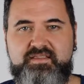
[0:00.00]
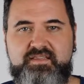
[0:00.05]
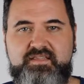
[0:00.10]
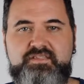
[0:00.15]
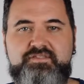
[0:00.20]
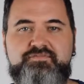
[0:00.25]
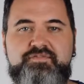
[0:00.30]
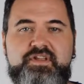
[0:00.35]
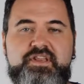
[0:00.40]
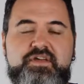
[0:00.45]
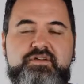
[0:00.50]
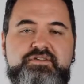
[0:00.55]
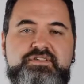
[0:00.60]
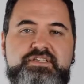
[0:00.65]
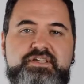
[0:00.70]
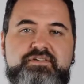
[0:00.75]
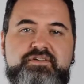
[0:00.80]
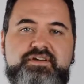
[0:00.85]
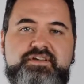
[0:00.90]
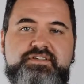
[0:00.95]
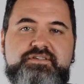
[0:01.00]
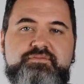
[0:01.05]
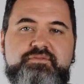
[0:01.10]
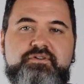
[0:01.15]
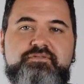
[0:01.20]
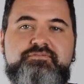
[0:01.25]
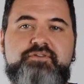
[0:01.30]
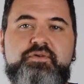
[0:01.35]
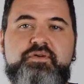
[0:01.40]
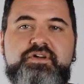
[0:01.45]
This video series
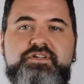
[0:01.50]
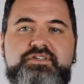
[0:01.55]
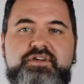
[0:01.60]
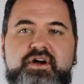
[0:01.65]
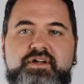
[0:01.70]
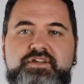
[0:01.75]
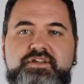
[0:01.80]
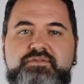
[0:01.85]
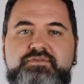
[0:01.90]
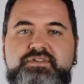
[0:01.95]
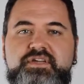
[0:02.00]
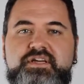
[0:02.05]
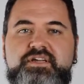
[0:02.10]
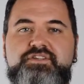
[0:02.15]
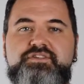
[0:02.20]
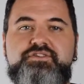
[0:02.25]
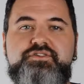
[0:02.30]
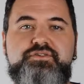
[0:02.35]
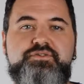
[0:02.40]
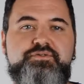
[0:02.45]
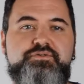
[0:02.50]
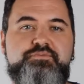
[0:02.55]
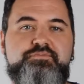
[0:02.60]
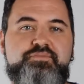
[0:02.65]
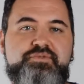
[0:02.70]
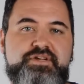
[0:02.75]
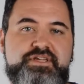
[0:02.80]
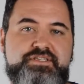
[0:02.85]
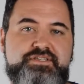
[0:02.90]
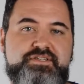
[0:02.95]
will focus on using two
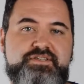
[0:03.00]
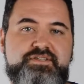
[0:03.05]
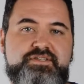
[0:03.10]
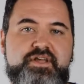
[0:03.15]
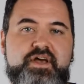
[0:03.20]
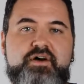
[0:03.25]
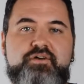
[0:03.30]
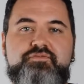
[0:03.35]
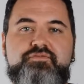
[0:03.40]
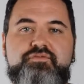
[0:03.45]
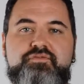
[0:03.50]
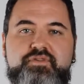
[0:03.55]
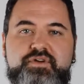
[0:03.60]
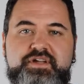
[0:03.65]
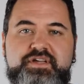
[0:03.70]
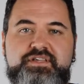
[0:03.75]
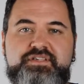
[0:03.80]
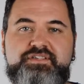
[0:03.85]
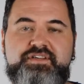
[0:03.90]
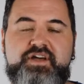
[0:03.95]
pieces of free